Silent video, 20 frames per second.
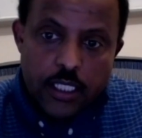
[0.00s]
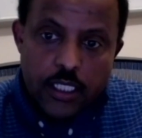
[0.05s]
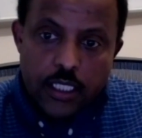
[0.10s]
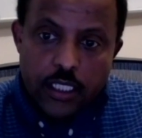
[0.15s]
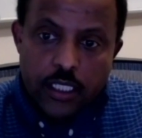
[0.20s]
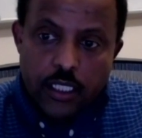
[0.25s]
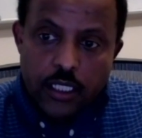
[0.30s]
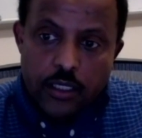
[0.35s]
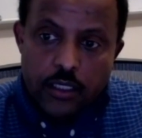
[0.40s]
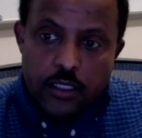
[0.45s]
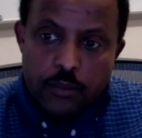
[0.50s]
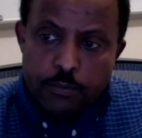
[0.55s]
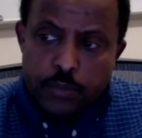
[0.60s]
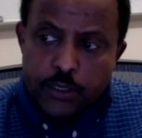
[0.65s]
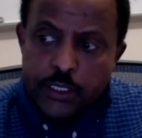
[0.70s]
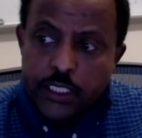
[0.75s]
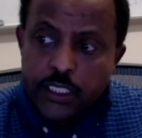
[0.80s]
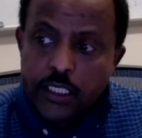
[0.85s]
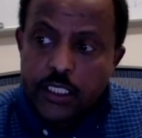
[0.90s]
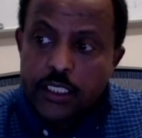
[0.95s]
uh, in
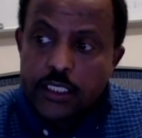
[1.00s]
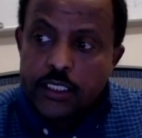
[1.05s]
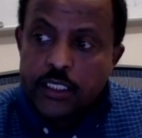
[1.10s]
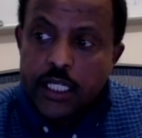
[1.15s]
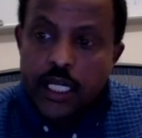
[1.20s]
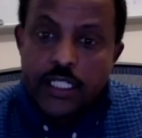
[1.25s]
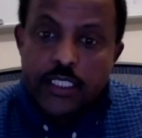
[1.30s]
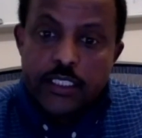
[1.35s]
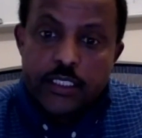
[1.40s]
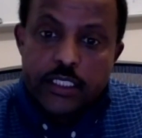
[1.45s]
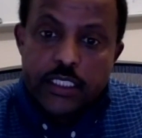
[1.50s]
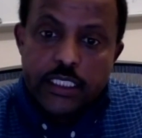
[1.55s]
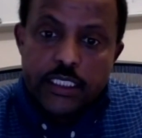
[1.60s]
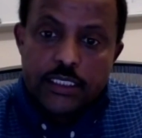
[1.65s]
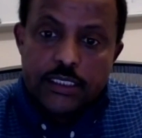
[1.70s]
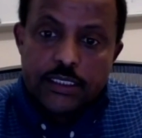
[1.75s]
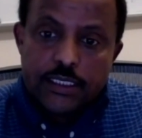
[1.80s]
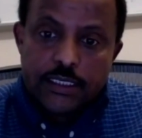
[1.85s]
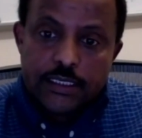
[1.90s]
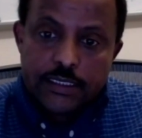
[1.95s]
particular underneath
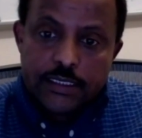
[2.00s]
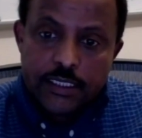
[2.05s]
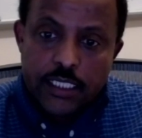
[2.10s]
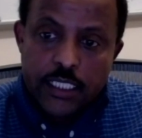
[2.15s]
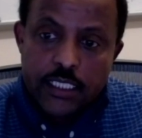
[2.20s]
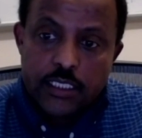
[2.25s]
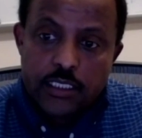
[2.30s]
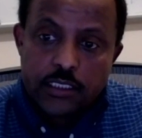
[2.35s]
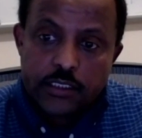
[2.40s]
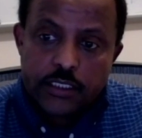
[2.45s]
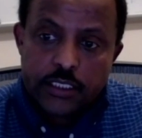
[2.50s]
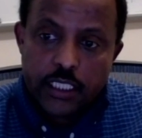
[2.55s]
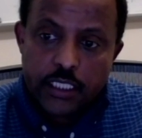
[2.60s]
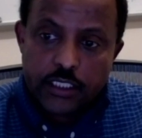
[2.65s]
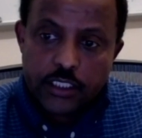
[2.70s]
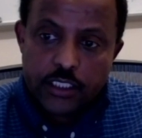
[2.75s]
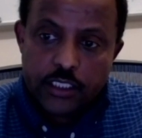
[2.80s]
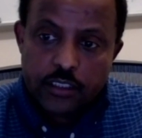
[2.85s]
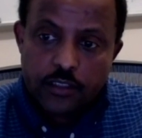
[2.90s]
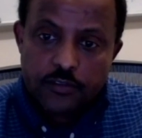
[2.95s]
the center
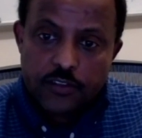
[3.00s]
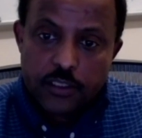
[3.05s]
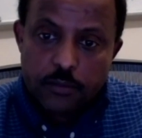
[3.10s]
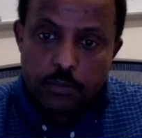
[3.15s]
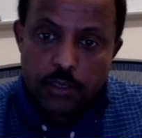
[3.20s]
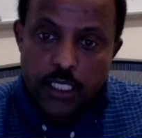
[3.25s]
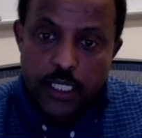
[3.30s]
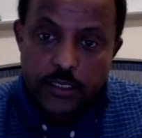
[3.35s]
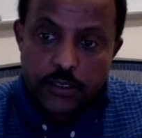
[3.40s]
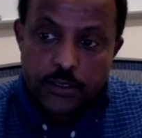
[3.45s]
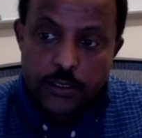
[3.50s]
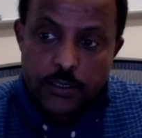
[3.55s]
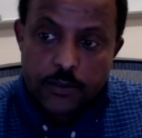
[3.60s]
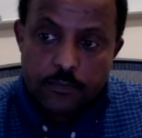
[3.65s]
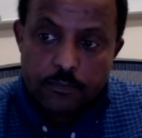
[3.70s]
section of the planter.